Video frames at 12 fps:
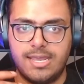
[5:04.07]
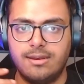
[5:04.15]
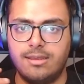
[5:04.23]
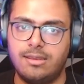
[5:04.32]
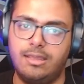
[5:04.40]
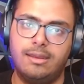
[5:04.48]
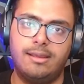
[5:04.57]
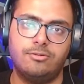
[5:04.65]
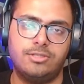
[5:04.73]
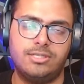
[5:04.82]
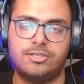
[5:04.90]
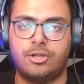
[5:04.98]
end, and now
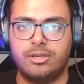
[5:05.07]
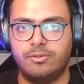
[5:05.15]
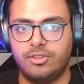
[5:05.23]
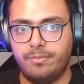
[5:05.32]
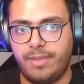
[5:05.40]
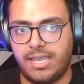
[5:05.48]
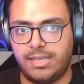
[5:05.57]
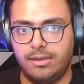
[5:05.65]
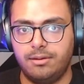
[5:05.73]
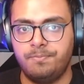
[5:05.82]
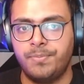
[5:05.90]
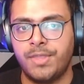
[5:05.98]
let's talk about the
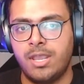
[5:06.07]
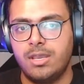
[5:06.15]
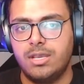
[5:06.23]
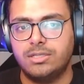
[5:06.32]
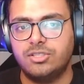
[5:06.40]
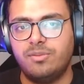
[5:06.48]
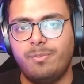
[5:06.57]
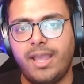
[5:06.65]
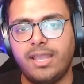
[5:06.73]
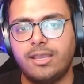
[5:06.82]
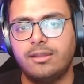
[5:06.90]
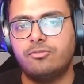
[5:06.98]
backend. So the
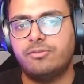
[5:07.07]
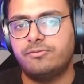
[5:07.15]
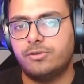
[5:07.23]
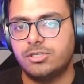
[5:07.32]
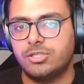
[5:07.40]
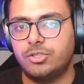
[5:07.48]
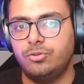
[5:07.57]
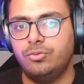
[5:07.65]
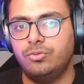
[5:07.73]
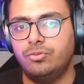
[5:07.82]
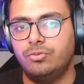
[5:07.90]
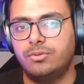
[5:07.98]
backend refers
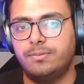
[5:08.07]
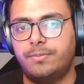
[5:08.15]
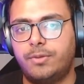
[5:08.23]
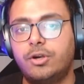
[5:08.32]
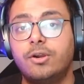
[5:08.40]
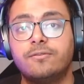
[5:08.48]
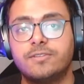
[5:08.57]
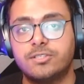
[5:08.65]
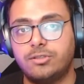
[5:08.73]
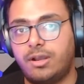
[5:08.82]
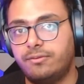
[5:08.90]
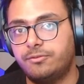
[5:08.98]
to part of the
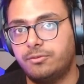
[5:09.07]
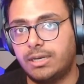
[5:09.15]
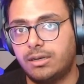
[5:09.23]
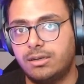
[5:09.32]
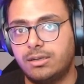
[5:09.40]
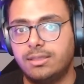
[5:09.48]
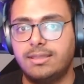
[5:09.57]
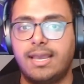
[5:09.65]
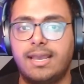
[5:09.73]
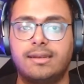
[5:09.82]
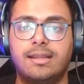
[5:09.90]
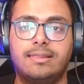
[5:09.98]
software
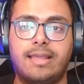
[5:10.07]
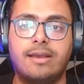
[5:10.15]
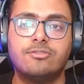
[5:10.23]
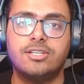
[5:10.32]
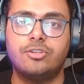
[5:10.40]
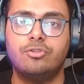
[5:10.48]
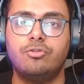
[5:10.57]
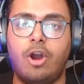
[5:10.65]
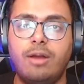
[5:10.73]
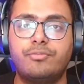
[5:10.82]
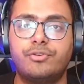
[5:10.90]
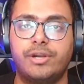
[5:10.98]
that allows it to
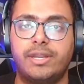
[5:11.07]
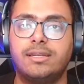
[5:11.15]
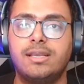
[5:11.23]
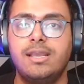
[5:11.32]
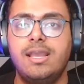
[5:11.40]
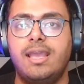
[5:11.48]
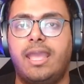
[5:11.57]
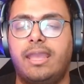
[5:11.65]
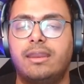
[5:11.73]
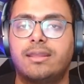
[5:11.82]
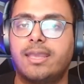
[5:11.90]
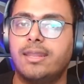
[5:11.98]
operate
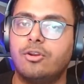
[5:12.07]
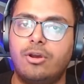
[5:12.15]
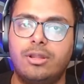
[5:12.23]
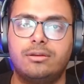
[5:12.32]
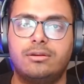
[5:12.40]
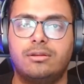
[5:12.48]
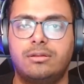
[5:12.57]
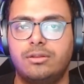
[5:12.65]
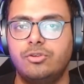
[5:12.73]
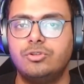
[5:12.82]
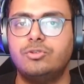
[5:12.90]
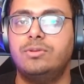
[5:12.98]
and cannot
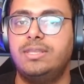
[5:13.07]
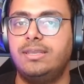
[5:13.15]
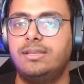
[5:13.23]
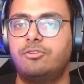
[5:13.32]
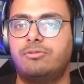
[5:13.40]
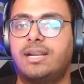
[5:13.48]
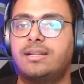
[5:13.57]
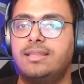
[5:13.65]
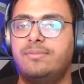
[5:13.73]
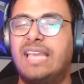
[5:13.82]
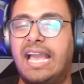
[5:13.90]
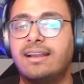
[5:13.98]
usually directly
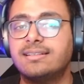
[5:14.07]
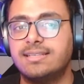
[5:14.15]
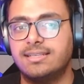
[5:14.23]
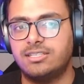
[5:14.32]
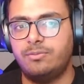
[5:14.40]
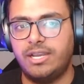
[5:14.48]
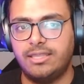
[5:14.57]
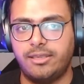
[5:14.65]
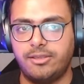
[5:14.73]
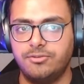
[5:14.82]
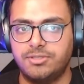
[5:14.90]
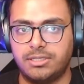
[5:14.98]
be accessed by the
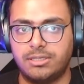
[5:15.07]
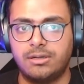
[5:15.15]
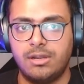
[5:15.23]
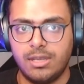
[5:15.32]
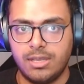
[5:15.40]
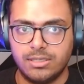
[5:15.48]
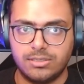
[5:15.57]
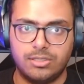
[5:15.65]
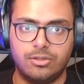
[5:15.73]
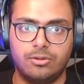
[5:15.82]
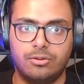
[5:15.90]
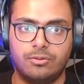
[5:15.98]
user.
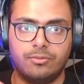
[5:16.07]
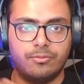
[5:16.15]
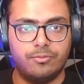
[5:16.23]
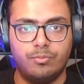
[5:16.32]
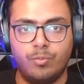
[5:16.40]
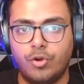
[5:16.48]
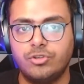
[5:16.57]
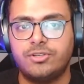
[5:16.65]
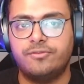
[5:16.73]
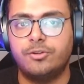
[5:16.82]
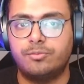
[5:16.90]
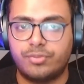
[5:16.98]
So most
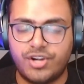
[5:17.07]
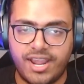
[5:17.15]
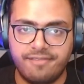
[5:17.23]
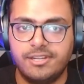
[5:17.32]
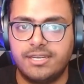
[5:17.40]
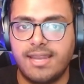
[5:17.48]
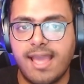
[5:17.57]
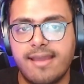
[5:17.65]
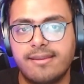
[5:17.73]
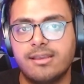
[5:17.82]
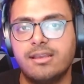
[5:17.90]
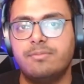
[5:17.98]
of your private
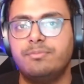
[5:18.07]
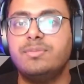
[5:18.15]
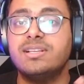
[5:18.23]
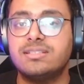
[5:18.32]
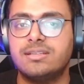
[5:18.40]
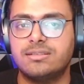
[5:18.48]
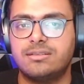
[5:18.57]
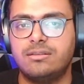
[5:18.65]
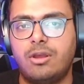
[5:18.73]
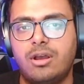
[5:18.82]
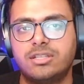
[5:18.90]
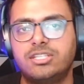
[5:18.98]
data, business
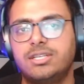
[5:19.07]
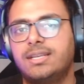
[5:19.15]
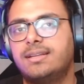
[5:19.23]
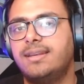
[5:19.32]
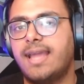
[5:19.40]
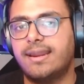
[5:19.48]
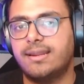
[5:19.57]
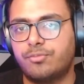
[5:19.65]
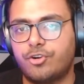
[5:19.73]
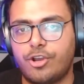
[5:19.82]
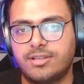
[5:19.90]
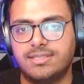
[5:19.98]
logic, data
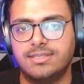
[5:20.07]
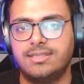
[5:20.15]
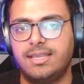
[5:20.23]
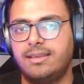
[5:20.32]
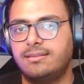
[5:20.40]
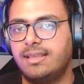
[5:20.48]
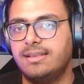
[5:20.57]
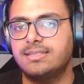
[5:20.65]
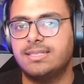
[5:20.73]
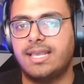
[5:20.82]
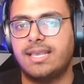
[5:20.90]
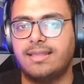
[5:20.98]
processing,
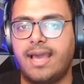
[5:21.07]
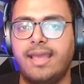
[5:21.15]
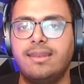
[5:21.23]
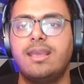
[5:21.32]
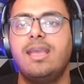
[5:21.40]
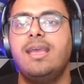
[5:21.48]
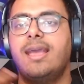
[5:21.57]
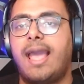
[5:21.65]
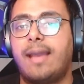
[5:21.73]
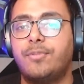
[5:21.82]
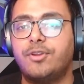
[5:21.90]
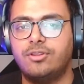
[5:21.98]
things like that
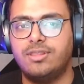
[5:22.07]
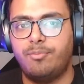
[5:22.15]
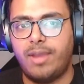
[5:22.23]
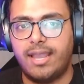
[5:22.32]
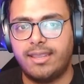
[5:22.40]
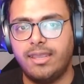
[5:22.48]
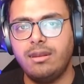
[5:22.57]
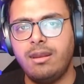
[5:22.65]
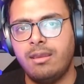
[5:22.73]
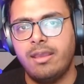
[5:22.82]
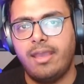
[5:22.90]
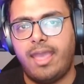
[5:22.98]
happen on the backend,
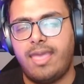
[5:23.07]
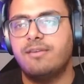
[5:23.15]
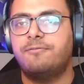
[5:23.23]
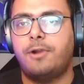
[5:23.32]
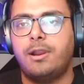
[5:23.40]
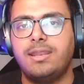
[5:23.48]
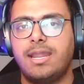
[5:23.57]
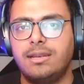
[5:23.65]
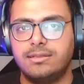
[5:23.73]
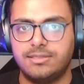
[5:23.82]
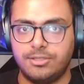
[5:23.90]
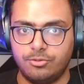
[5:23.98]
and the front end
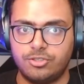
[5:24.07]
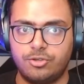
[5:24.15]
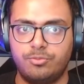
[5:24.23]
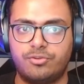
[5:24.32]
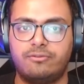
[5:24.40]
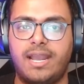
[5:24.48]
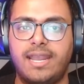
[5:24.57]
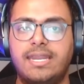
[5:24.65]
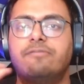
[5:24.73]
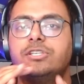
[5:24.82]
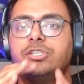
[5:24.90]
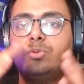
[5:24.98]
is used to provide
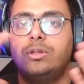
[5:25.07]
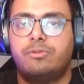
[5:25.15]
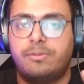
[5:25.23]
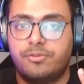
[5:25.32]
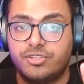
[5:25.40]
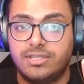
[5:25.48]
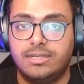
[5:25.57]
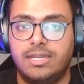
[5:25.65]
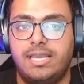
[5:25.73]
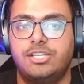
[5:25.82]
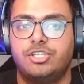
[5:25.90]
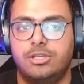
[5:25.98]
a visual
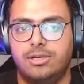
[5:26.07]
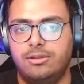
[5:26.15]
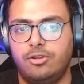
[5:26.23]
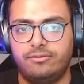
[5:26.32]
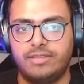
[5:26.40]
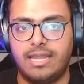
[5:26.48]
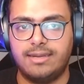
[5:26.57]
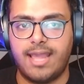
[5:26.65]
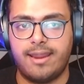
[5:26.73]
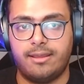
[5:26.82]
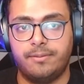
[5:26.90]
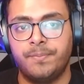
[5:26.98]
representation of that
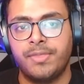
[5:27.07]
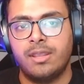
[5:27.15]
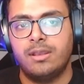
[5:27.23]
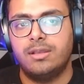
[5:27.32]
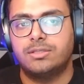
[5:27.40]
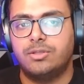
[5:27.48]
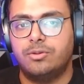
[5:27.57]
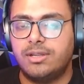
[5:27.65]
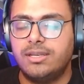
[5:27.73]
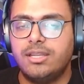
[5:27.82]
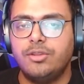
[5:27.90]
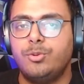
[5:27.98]
data. So
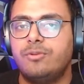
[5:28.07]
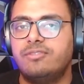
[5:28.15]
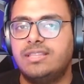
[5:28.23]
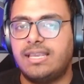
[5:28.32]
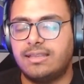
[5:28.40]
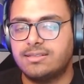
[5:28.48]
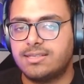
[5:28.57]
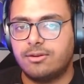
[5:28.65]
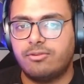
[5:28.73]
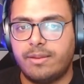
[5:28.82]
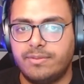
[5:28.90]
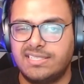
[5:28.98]
continuing with the
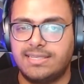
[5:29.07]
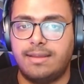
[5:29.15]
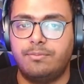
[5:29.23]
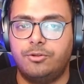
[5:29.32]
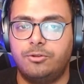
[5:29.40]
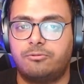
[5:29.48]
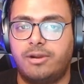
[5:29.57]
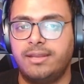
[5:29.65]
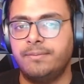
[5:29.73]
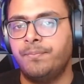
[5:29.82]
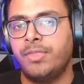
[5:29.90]
Instagram example, right?